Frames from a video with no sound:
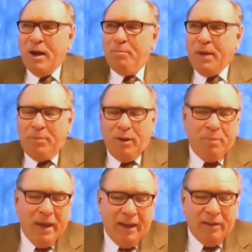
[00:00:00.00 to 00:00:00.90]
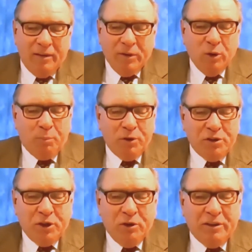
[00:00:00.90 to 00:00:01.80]
about people being, uh, you know,
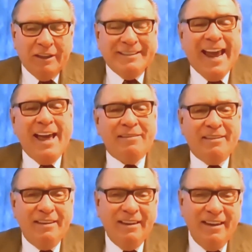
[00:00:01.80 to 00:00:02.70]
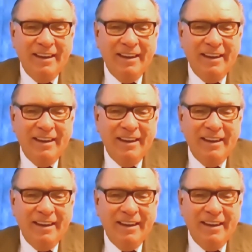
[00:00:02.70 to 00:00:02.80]
persecuted to death.